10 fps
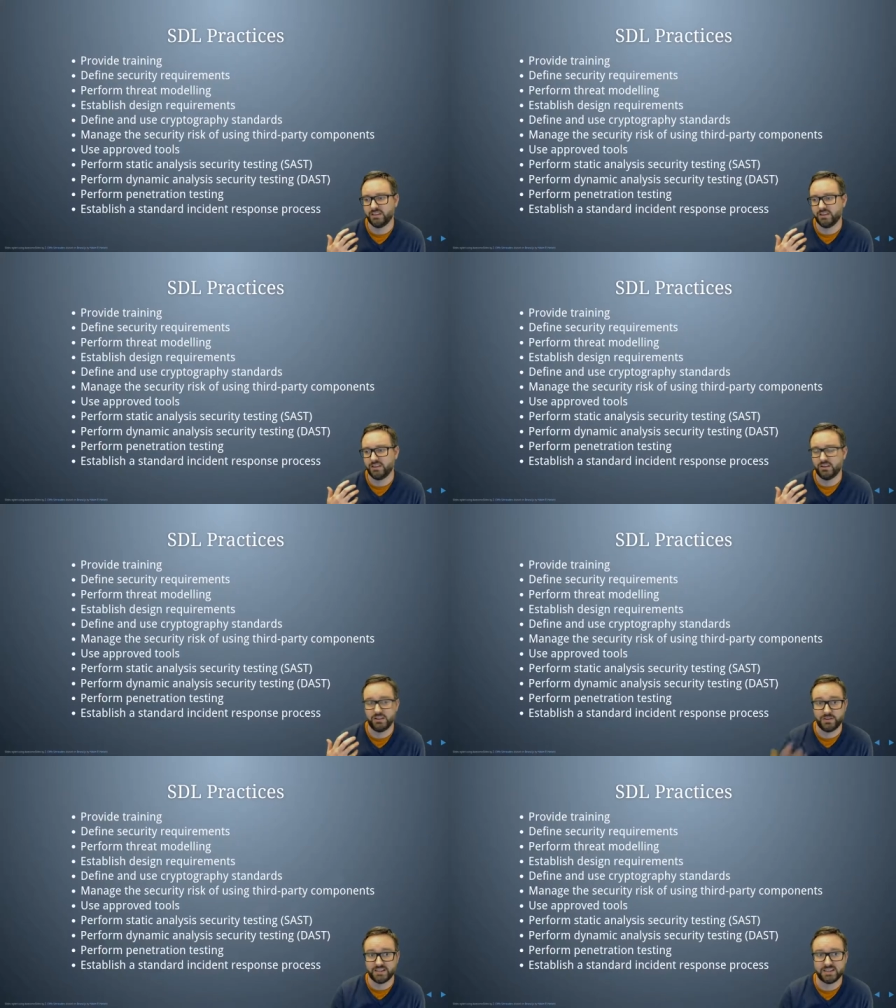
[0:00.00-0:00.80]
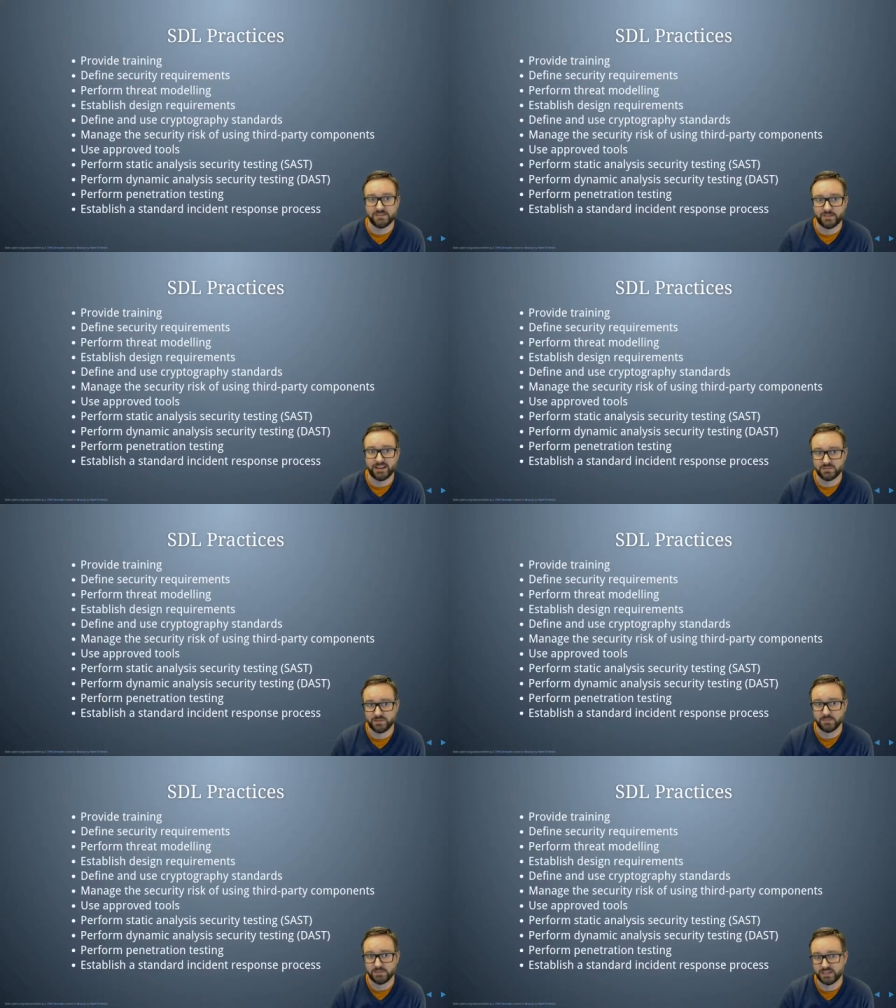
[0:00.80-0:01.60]
you know you identified as
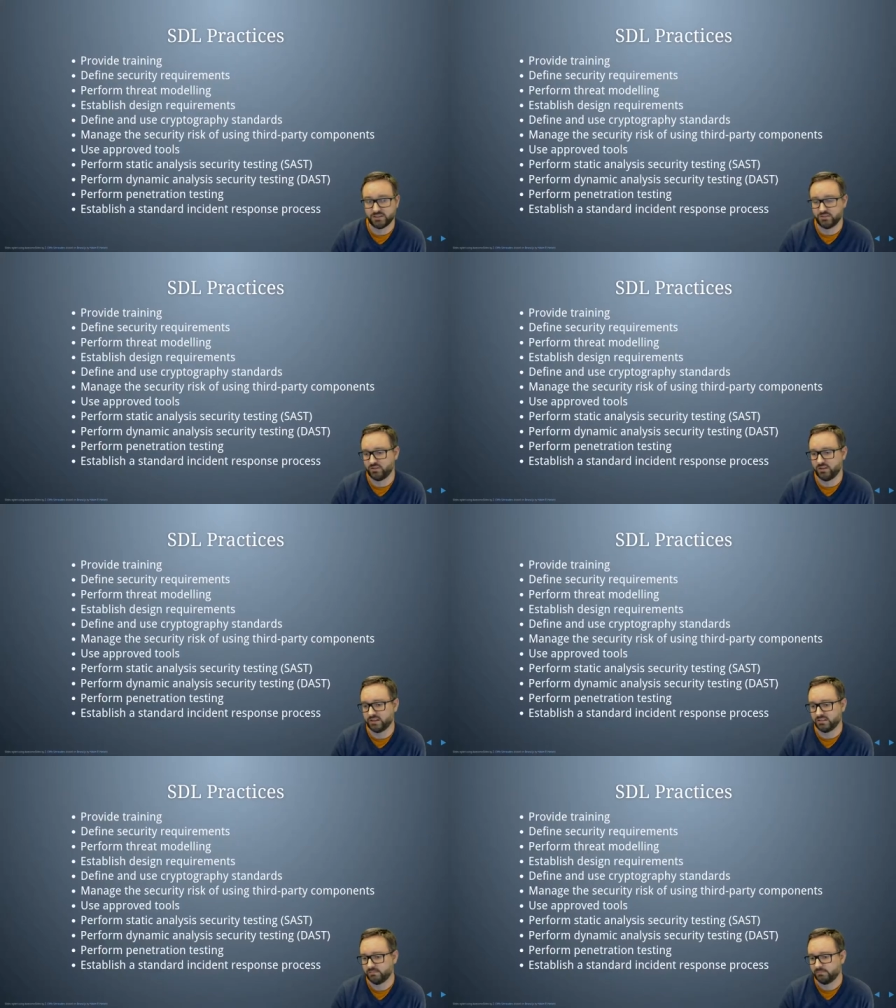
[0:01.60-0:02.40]
being potential threats.